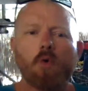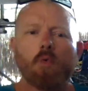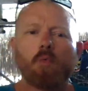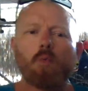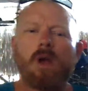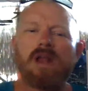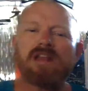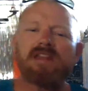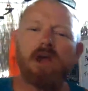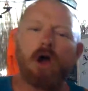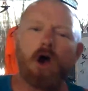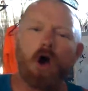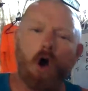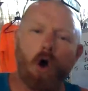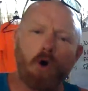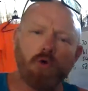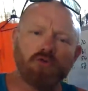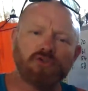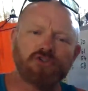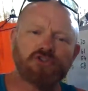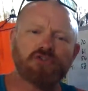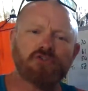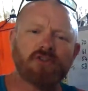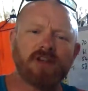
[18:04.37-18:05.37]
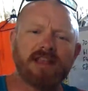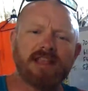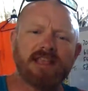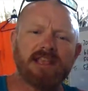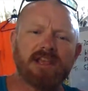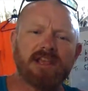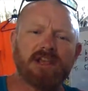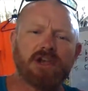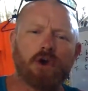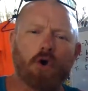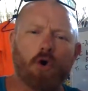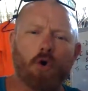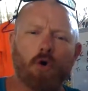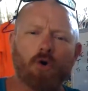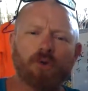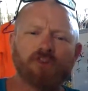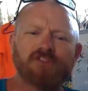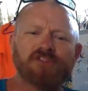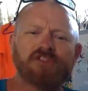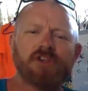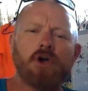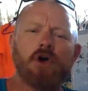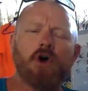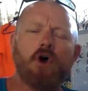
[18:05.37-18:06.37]
When you're altering your
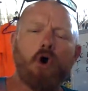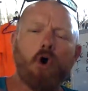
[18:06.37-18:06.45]
course,